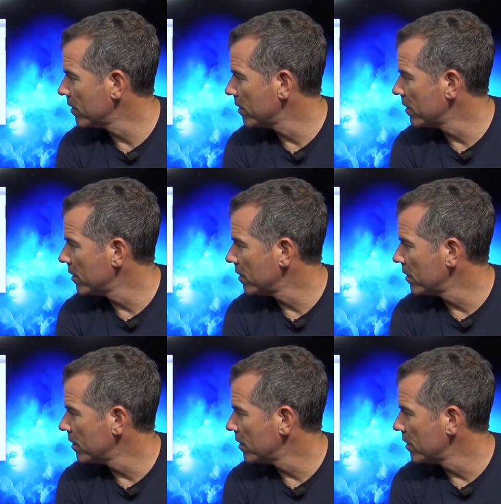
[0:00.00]

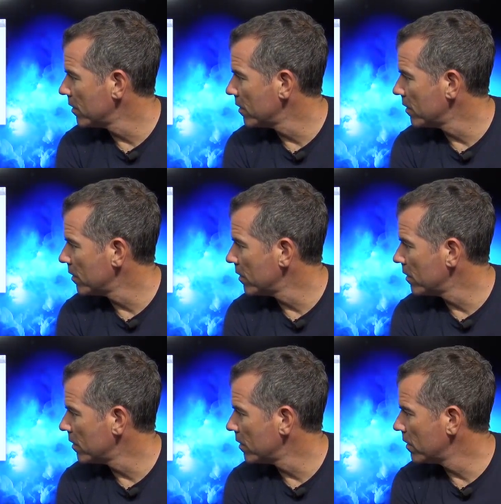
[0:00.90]

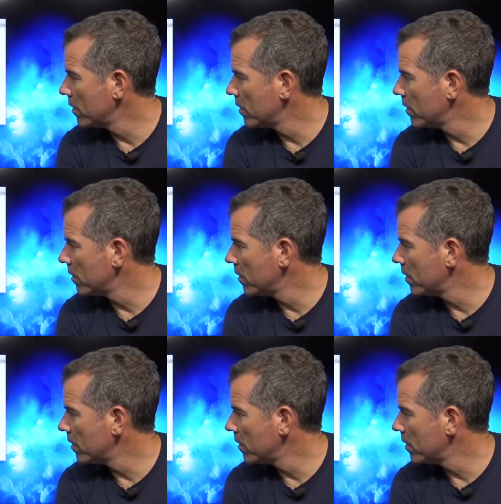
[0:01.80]
(no one is talking)